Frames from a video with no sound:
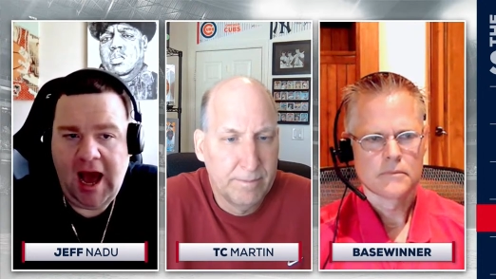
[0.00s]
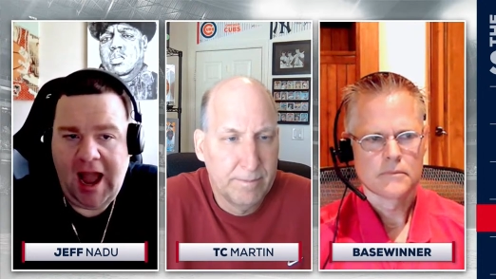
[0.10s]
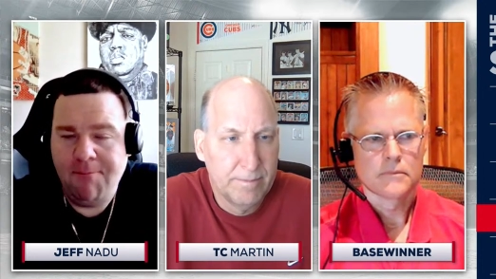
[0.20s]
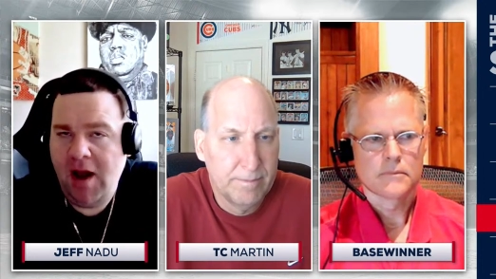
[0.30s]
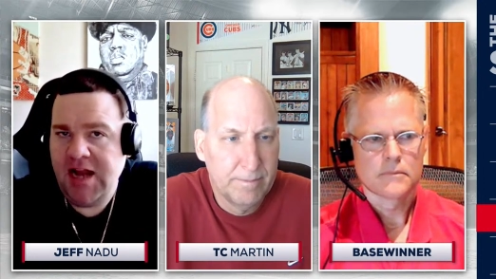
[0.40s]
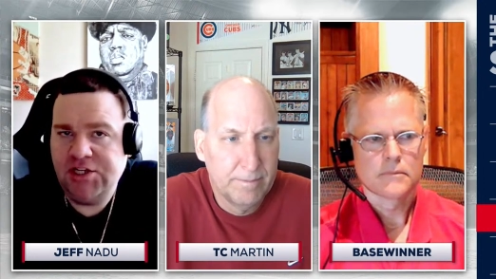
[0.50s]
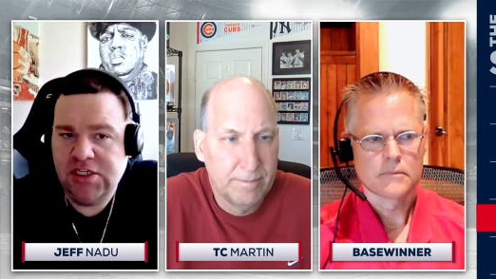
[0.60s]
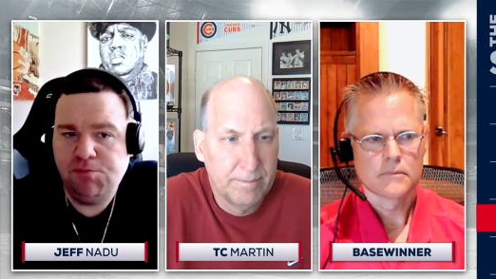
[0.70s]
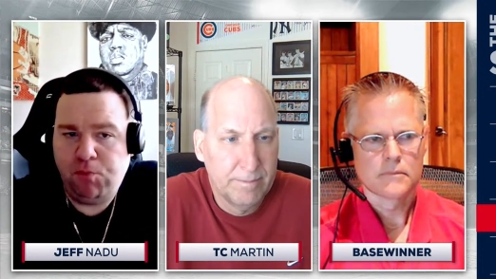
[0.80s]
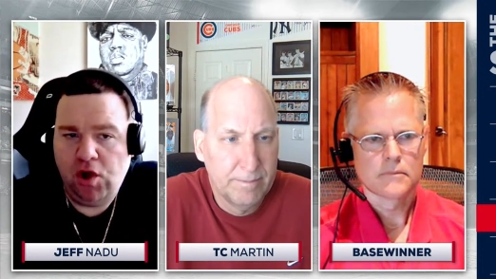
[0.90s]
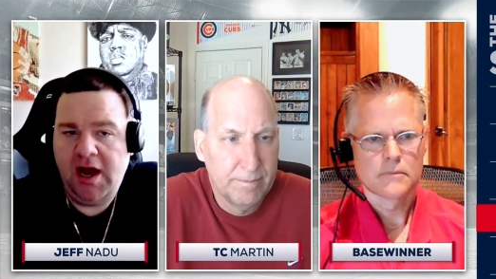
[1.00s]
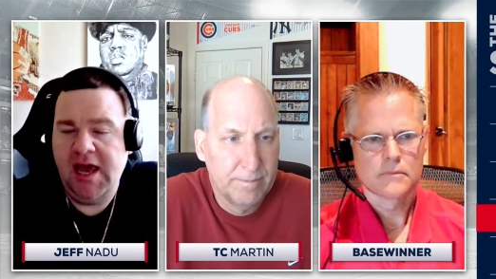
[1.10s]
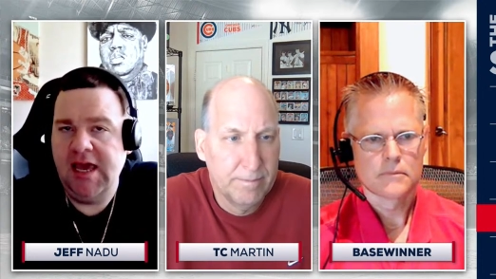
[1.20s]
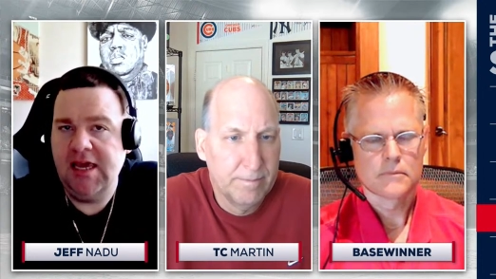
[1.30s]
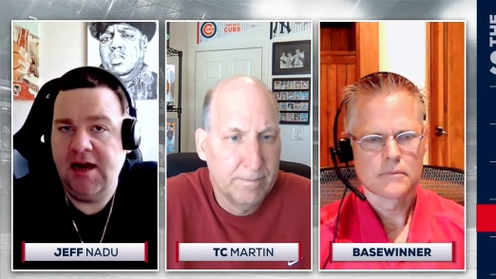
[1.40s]
Speaker 1: I might just
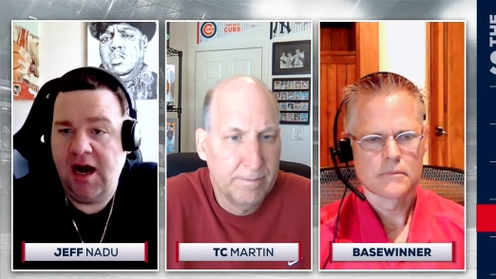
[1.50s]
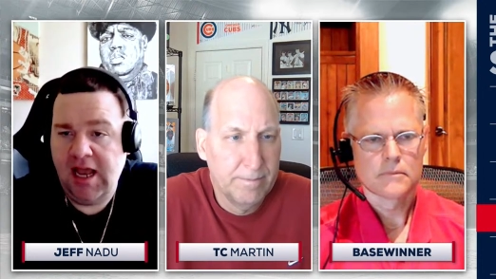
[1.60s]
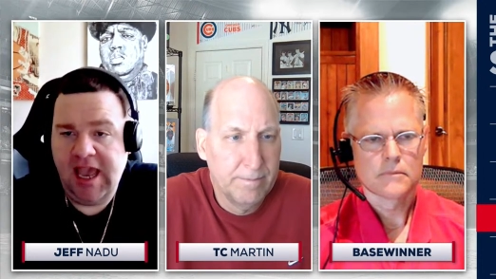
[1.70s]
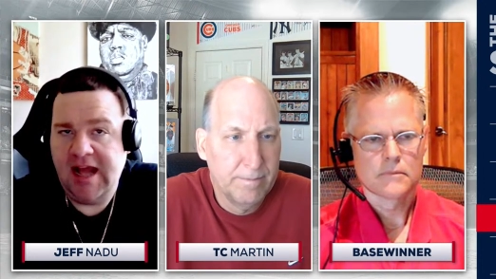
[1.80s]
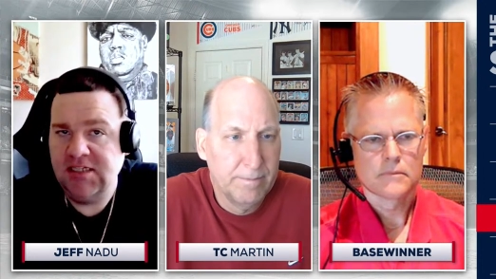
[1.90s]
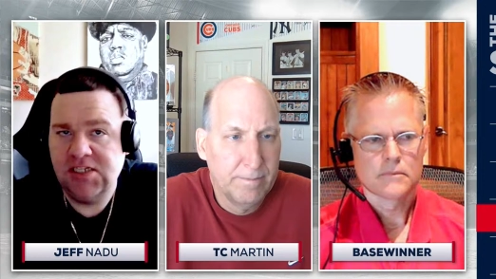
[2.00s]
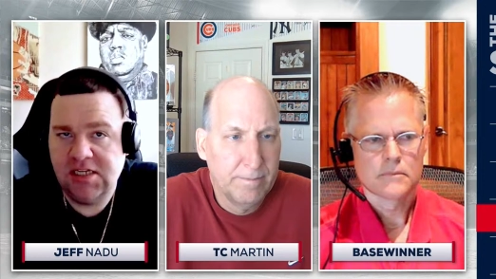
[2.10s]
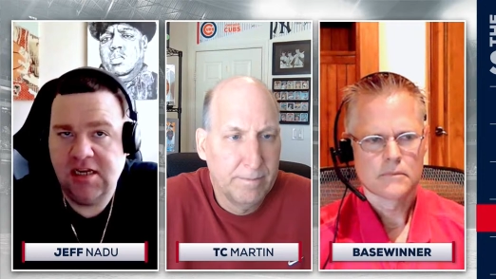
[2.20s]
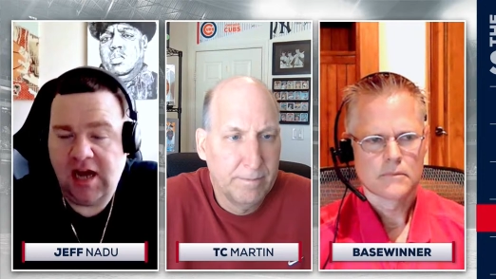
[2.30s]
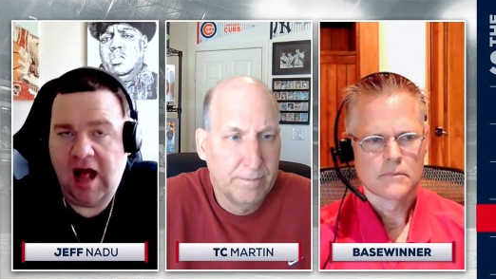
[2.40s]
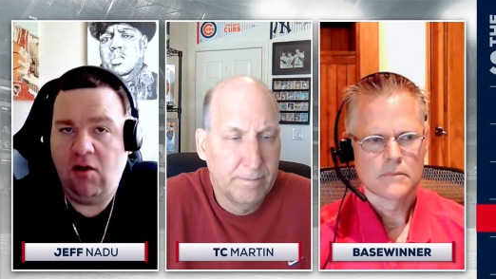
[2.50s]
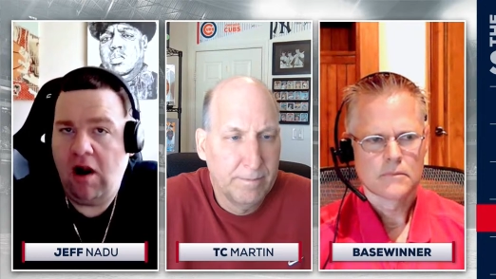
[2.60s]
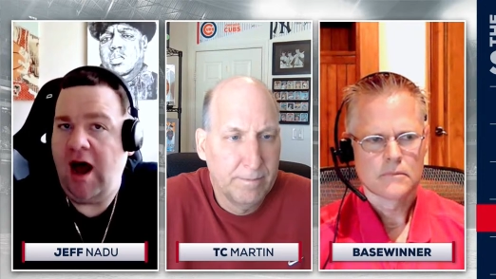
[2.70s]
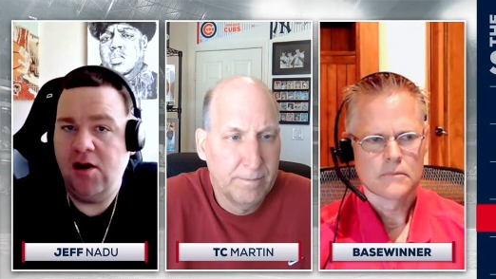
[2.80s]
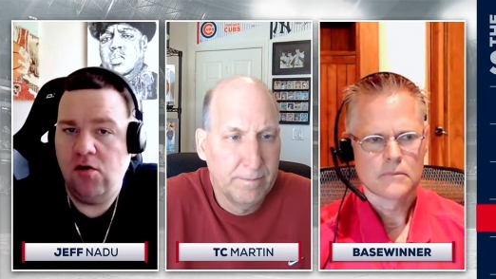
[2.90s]
play against
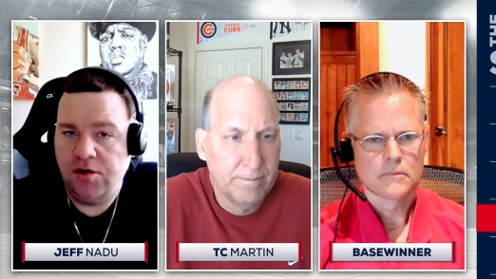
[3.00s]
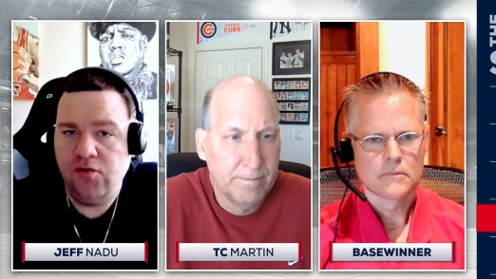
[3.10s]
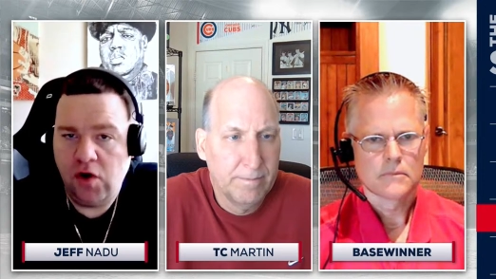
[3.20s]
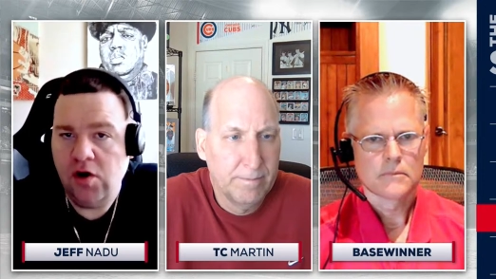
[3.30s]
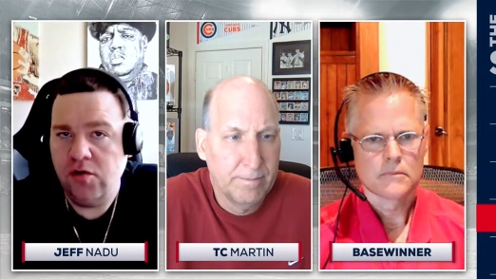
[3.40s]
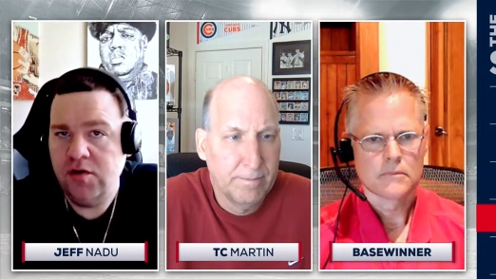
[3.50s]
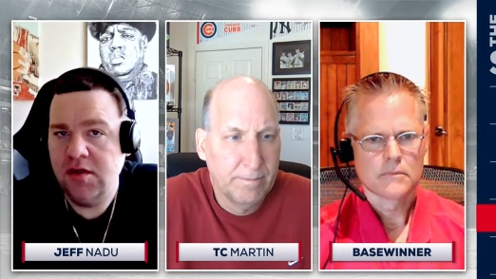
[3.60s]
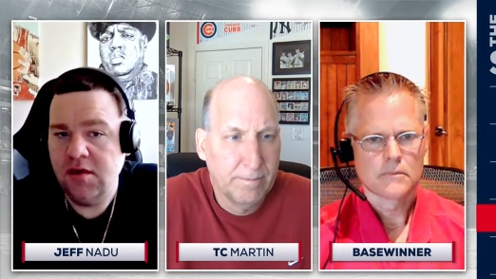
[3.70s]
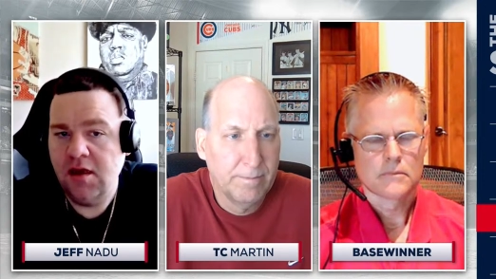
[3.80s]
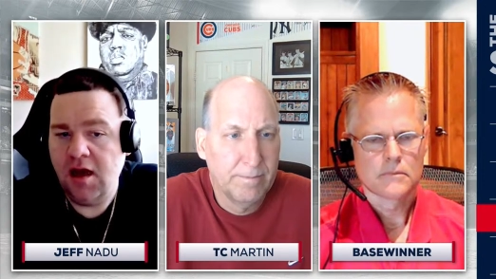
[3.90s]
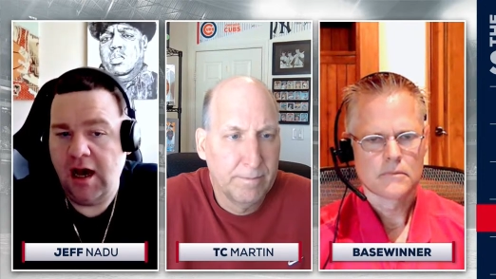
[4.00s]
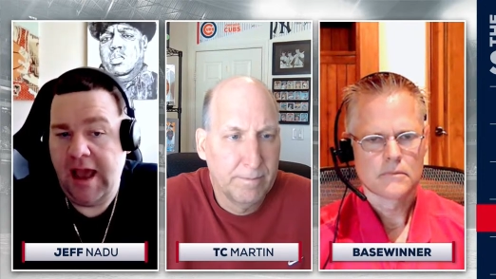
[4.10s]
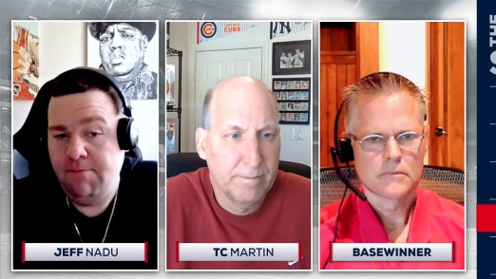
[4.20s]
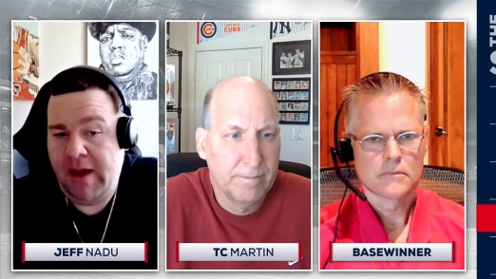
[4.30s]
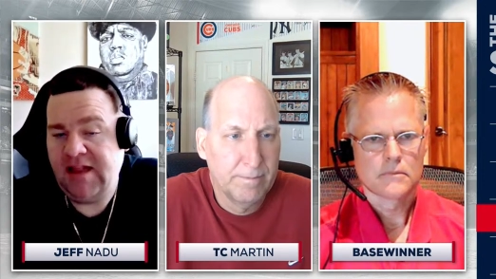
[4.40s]
Colorado on the road
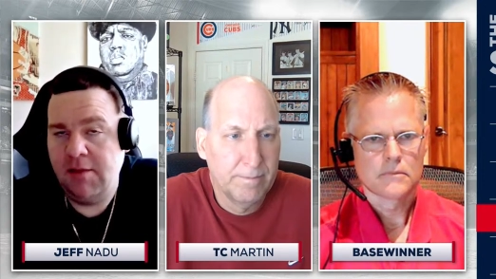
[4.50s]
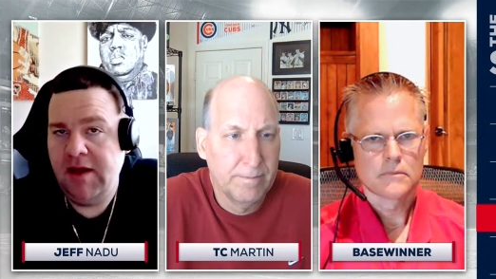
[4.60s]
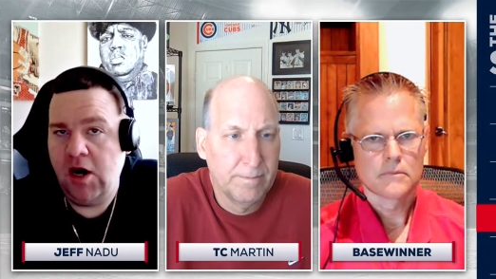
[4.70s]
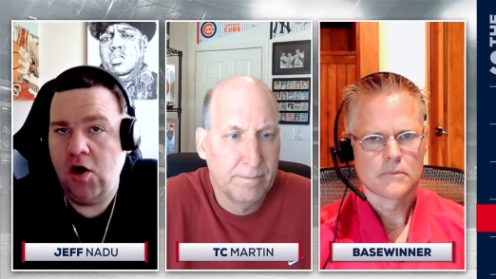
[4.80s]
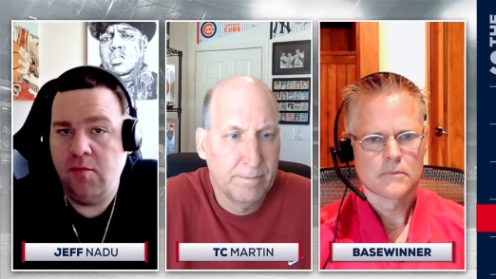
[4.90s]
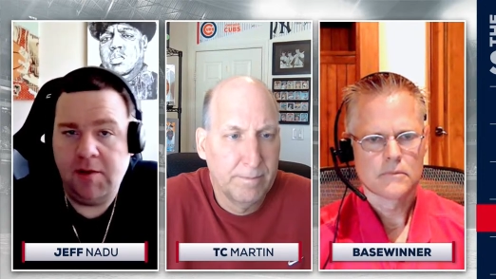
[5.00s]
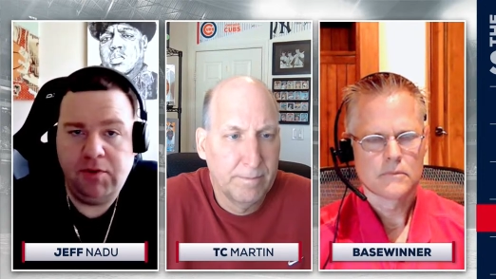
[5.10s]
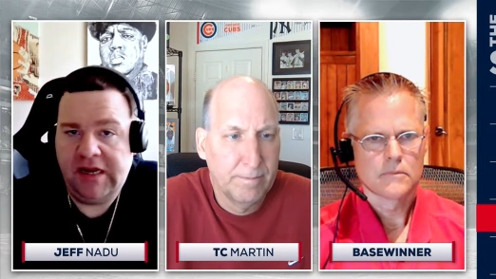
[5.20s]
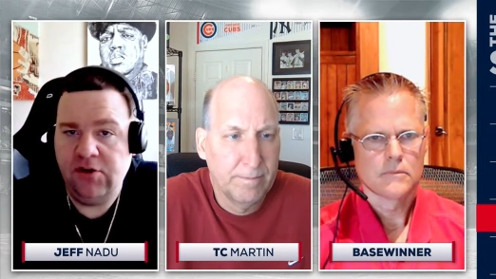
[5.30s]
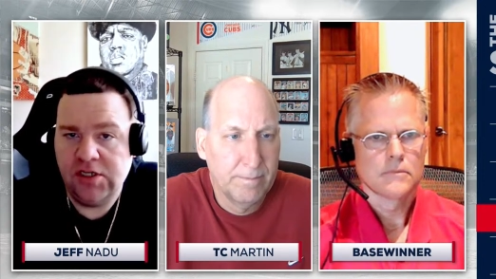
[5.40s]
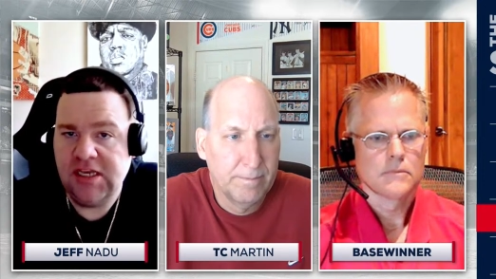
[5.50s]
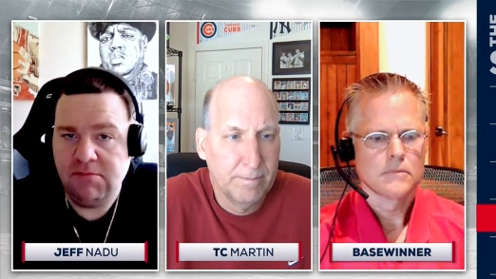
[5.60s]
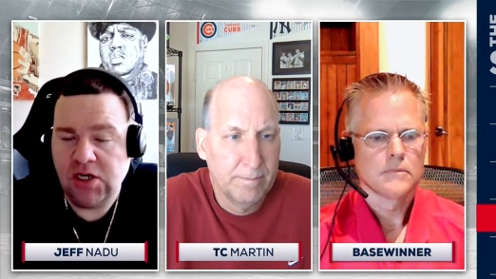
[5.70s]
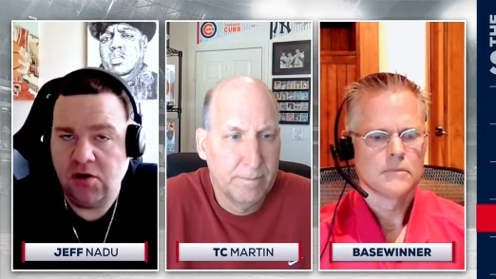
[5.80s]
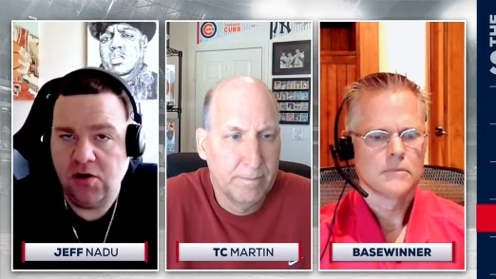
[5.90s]
and bet them at home and play their
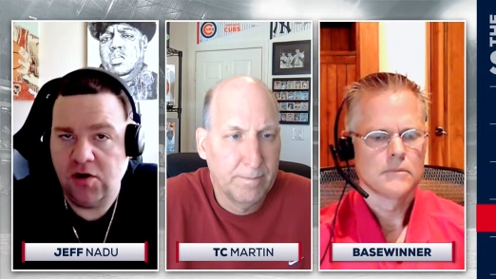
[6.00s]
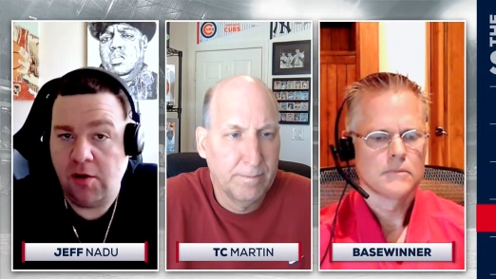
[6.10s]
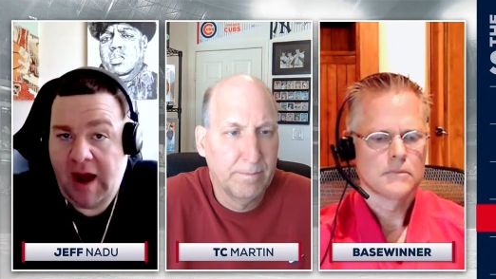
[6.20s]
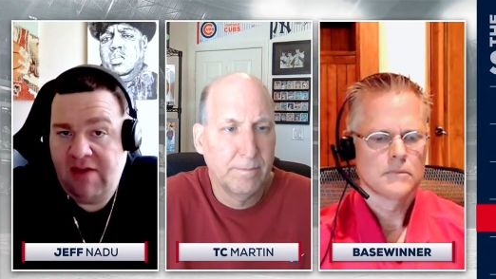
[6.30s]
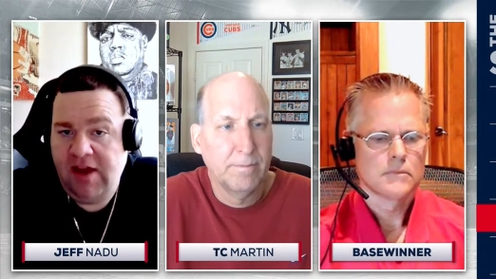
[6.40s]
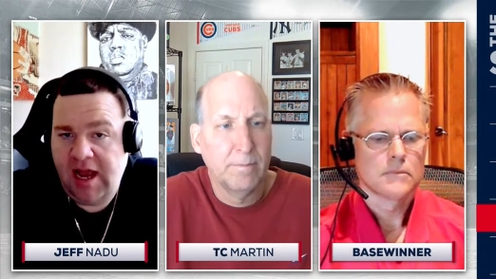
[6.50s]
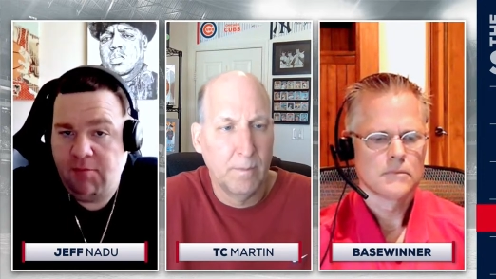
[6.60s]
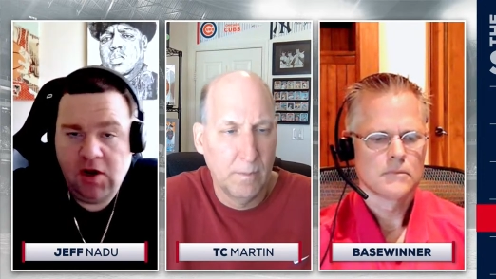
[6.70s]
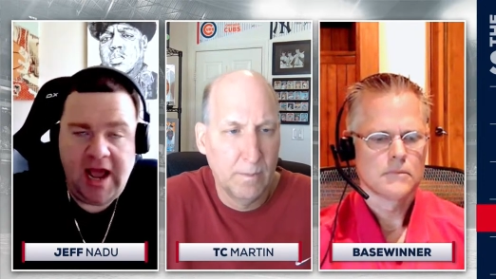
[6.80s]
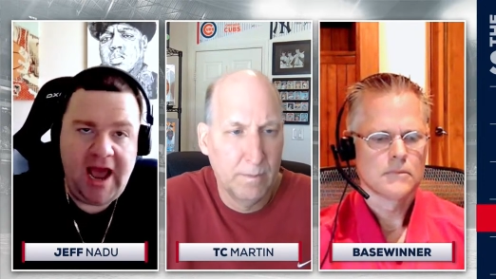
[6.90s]
team total at home. I think I'm going